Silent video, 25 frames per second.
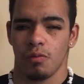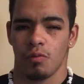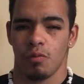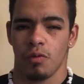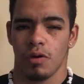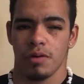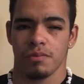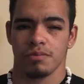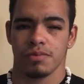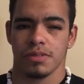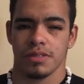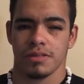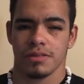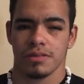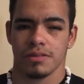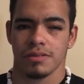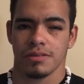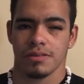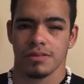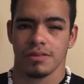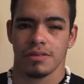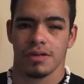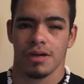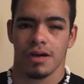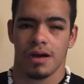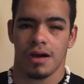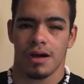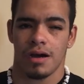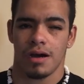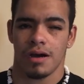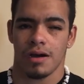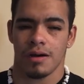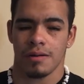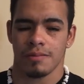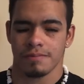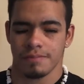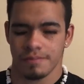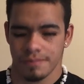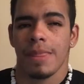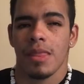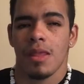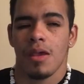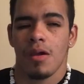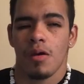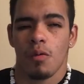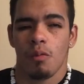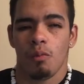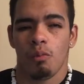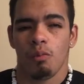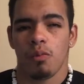Whoops. Um,
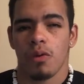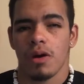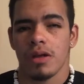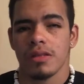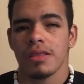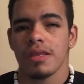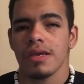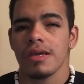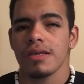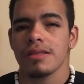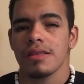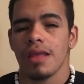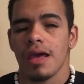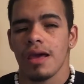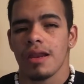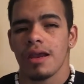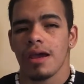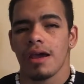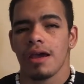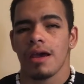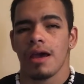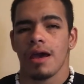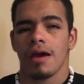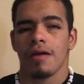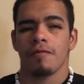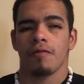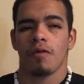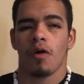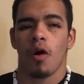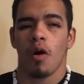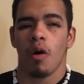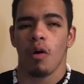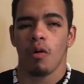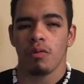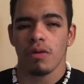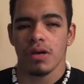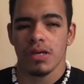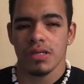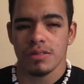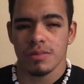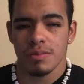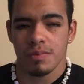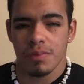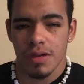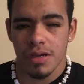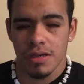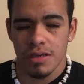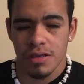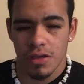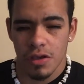one thing that I have always
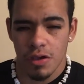been